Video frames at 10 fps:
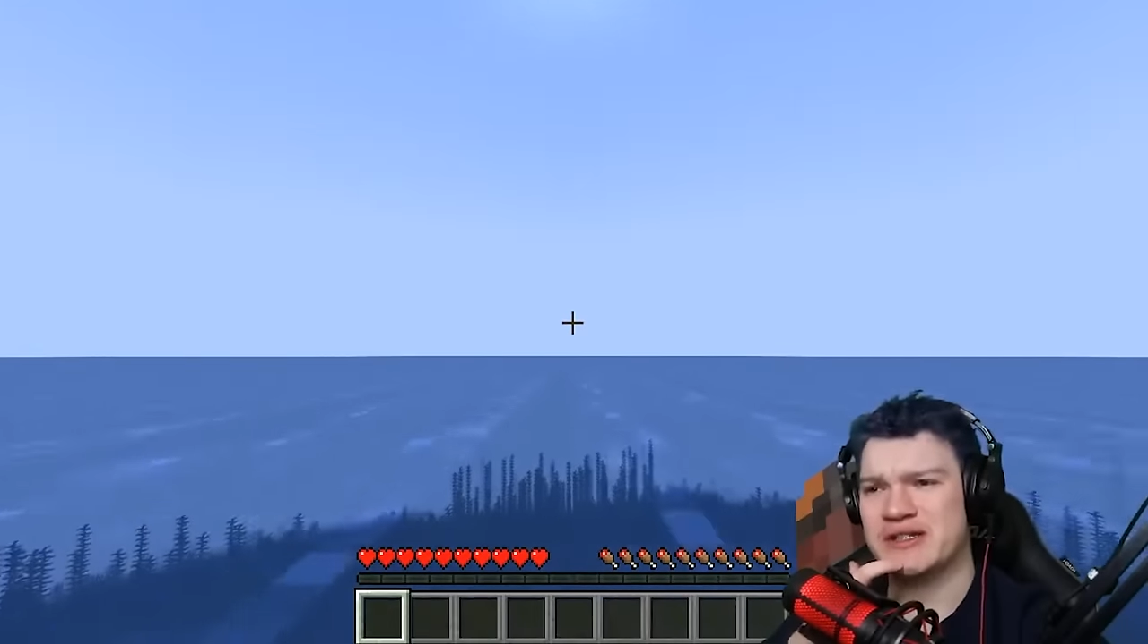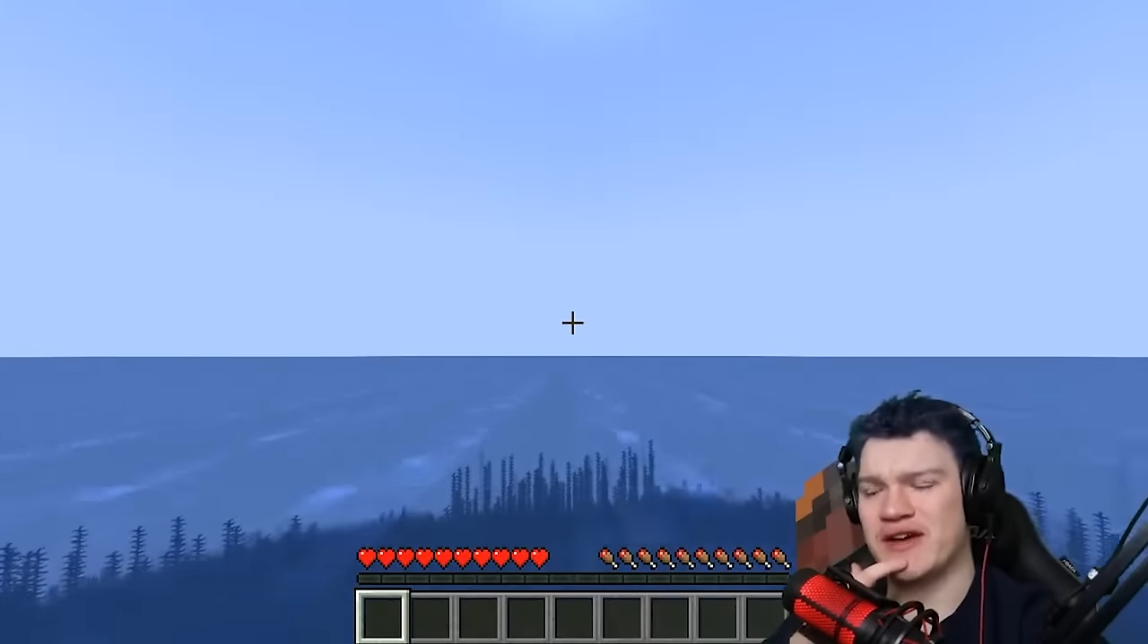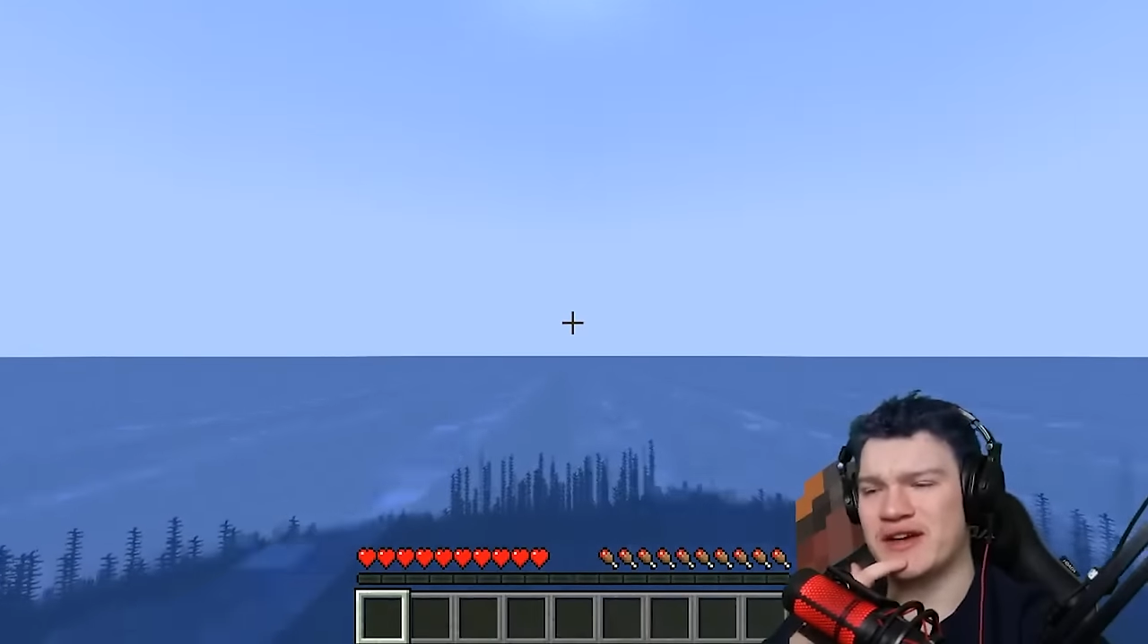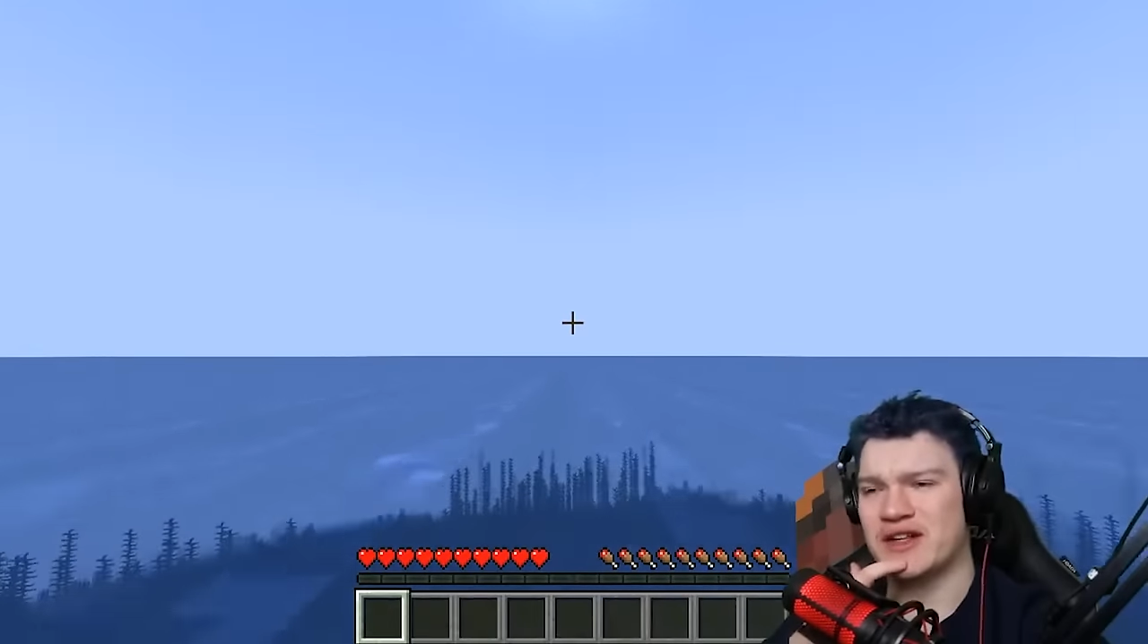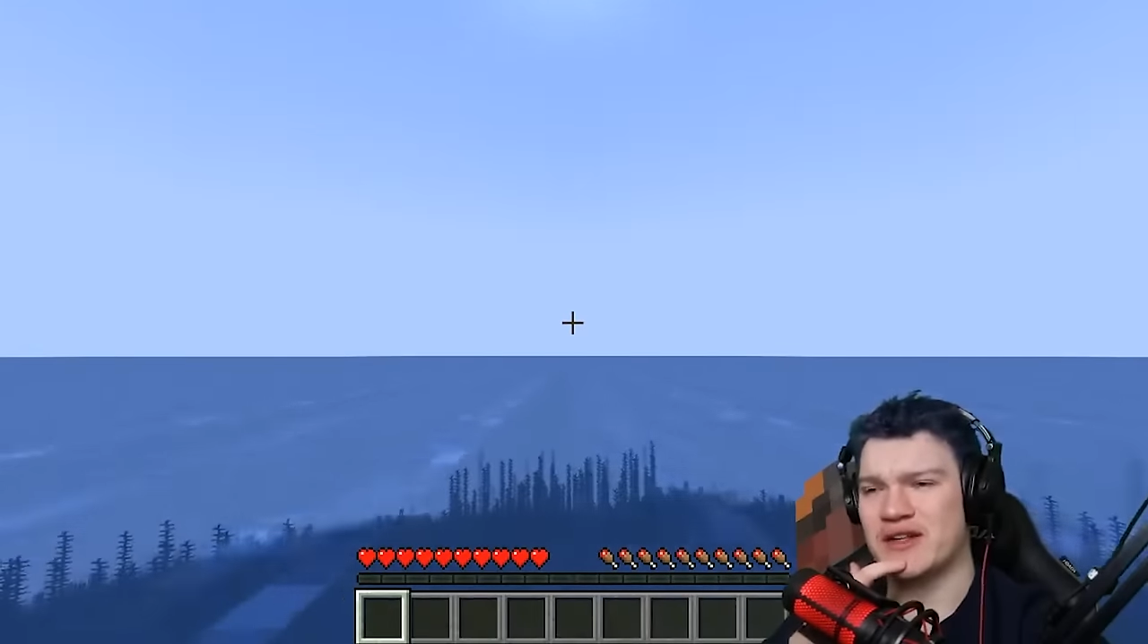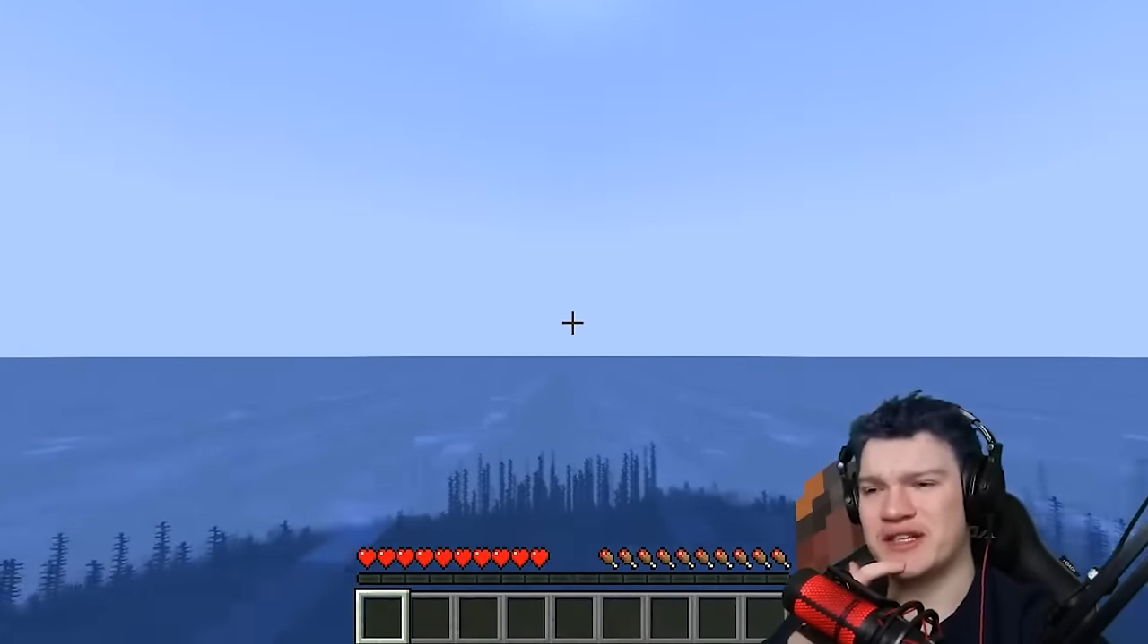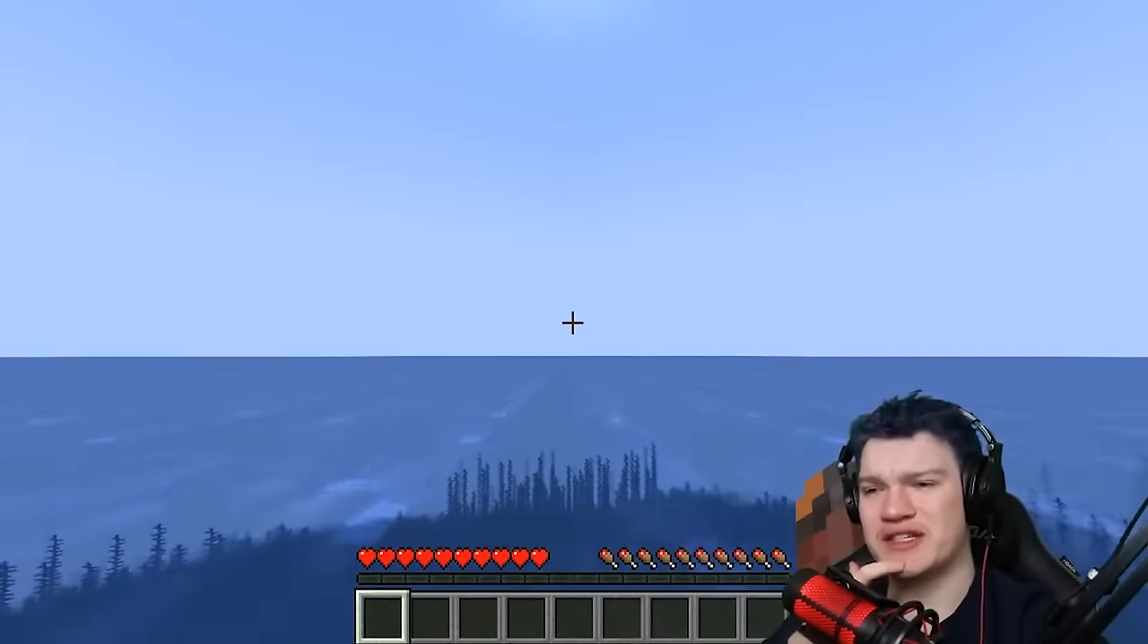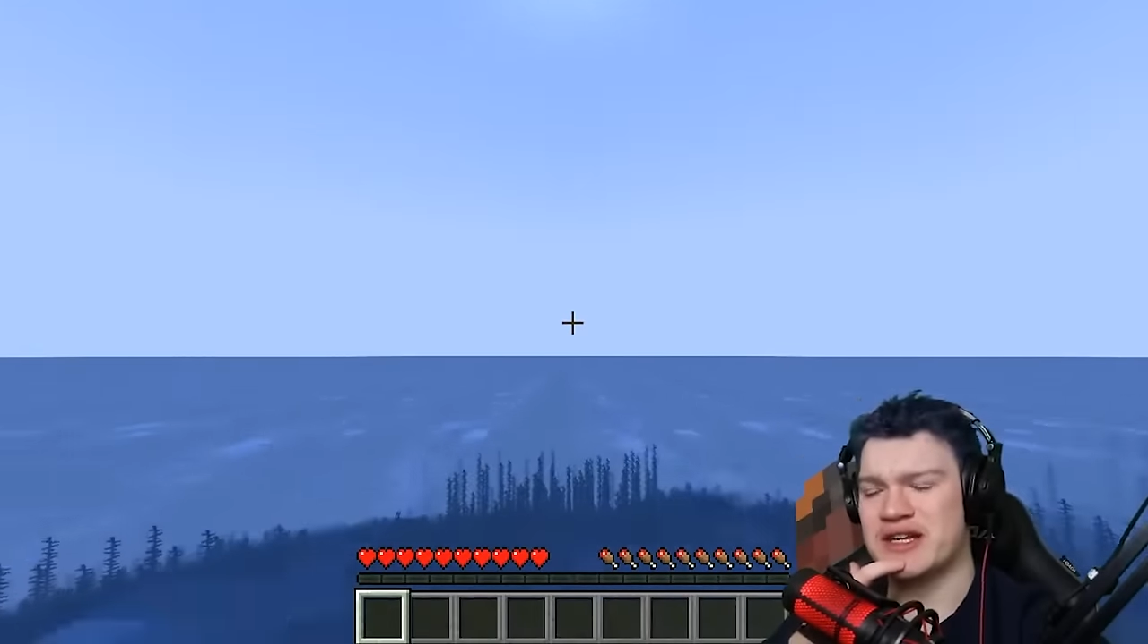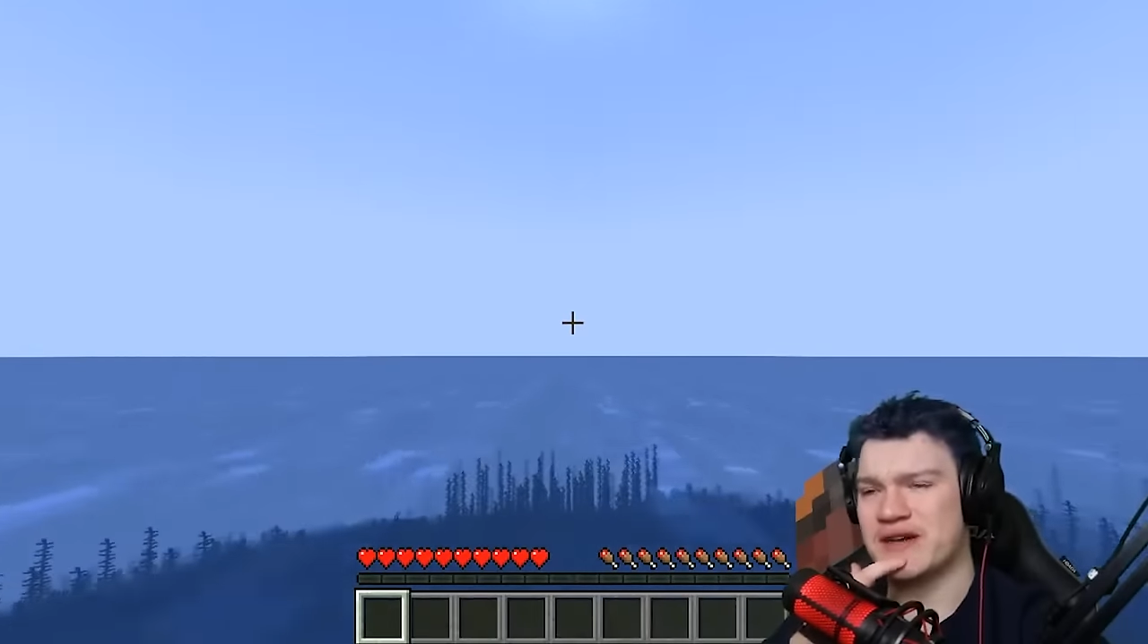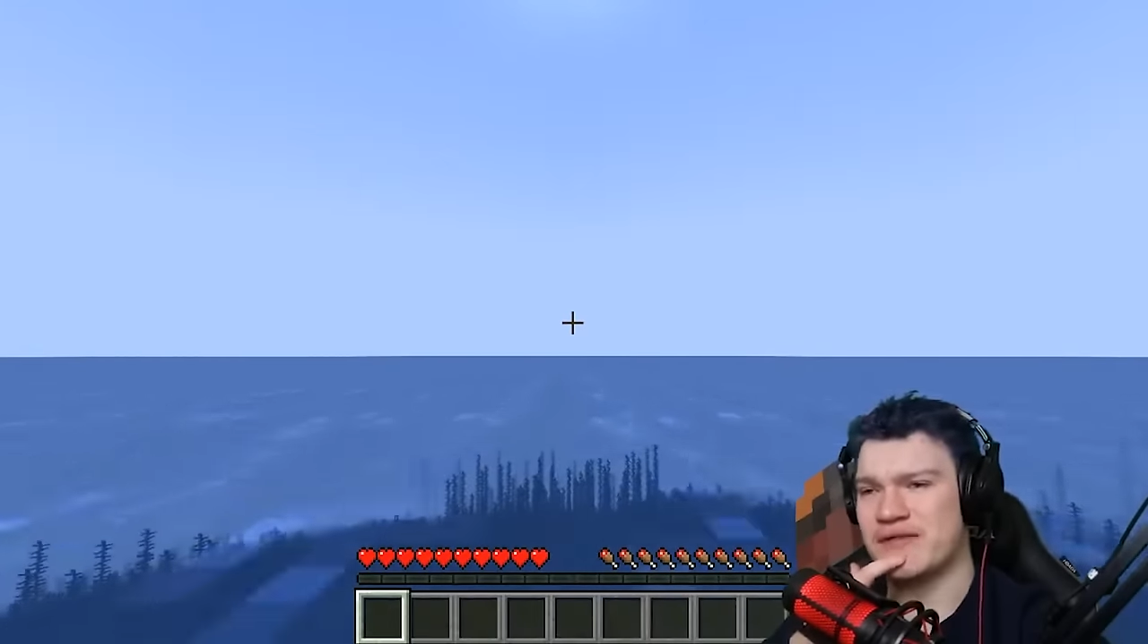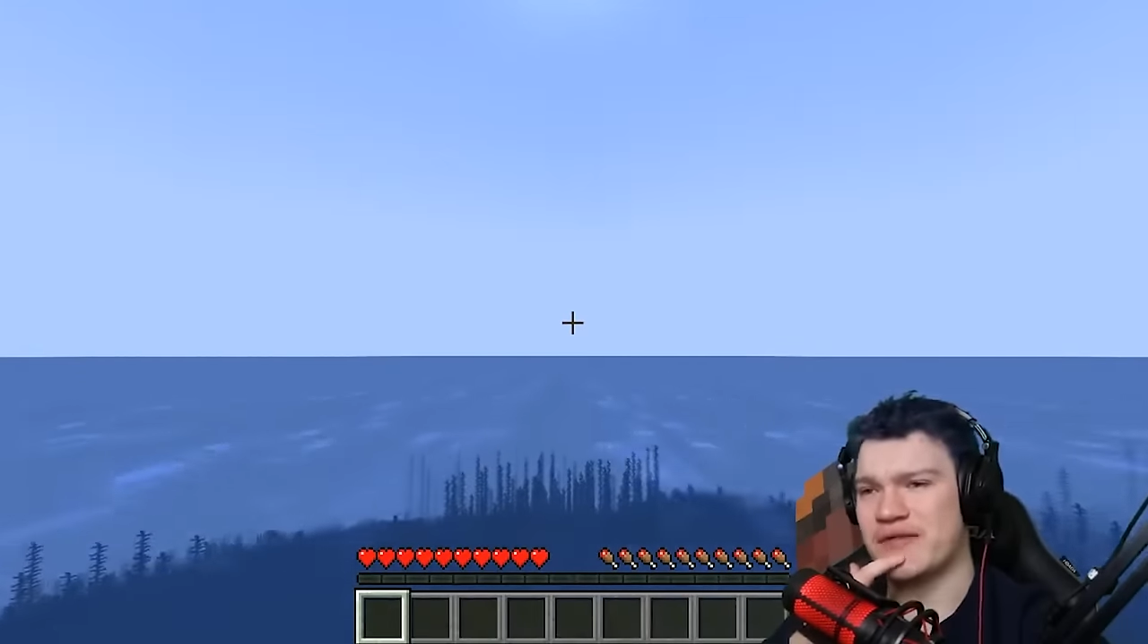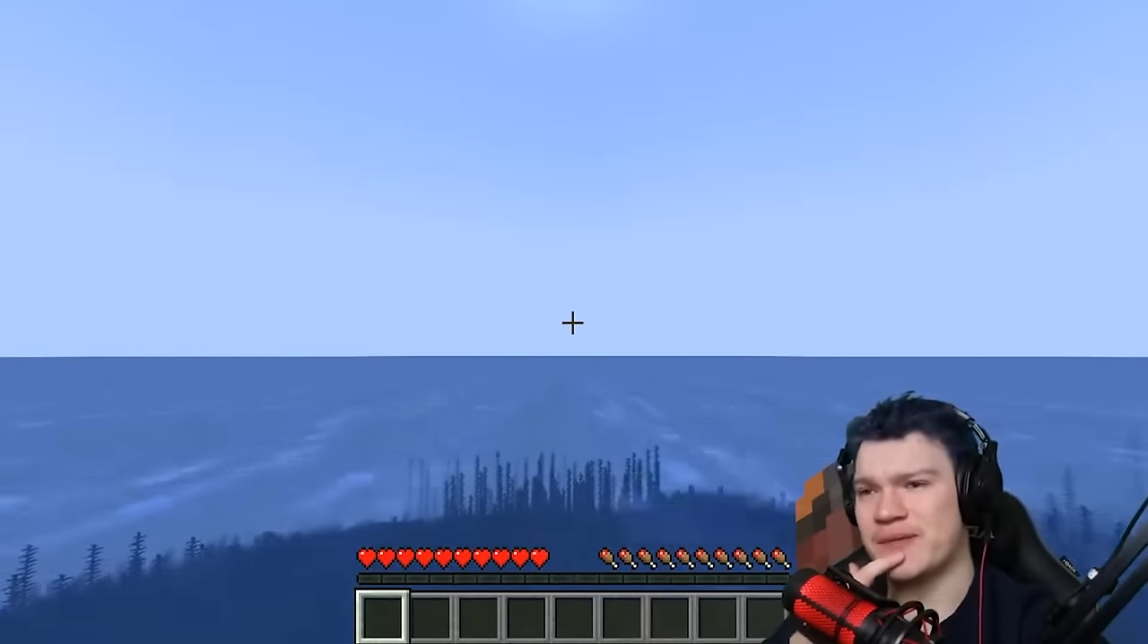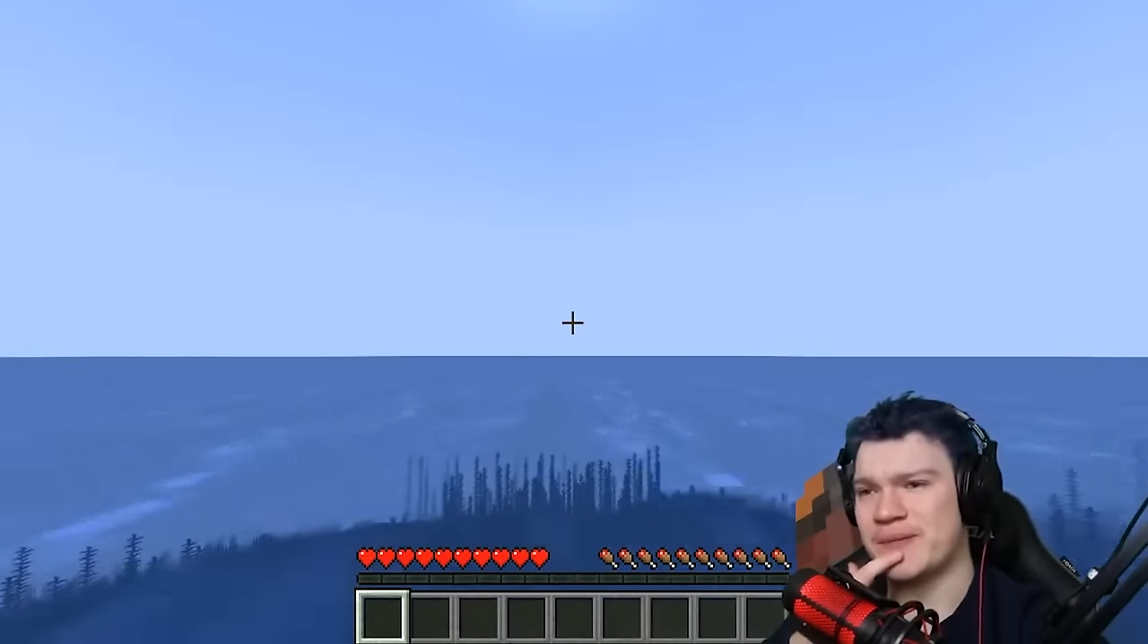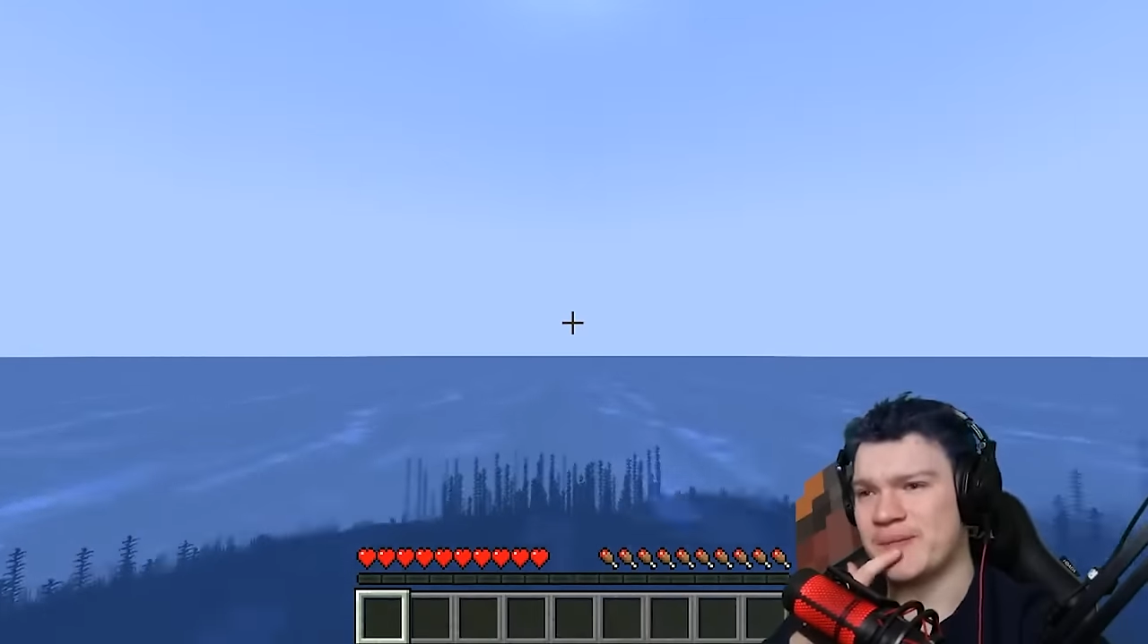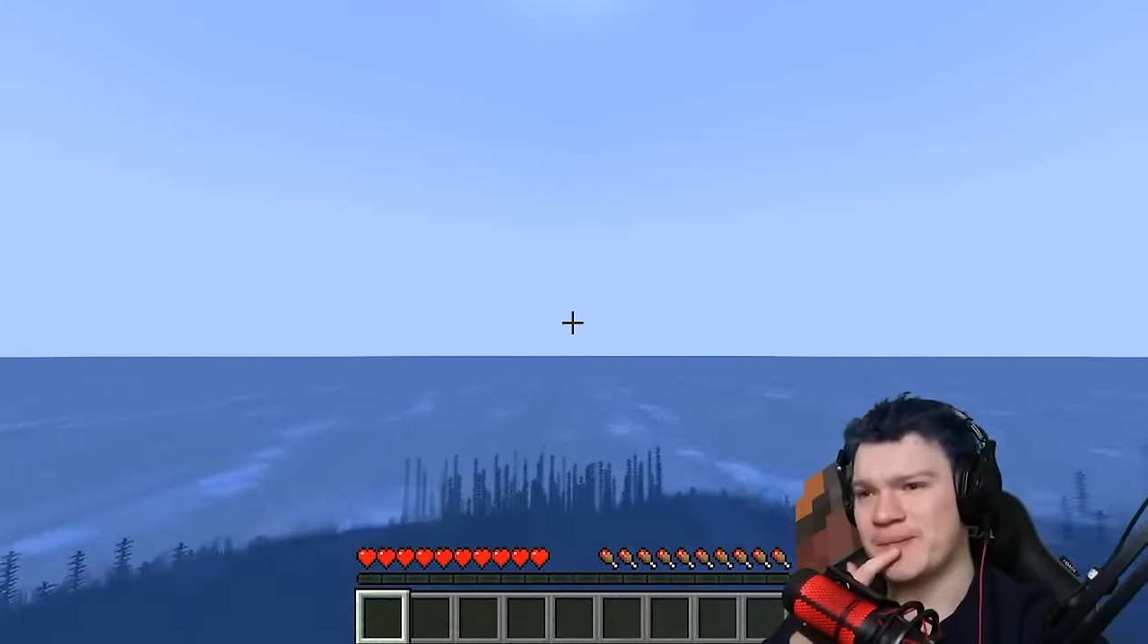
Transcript: to find all of my stuff.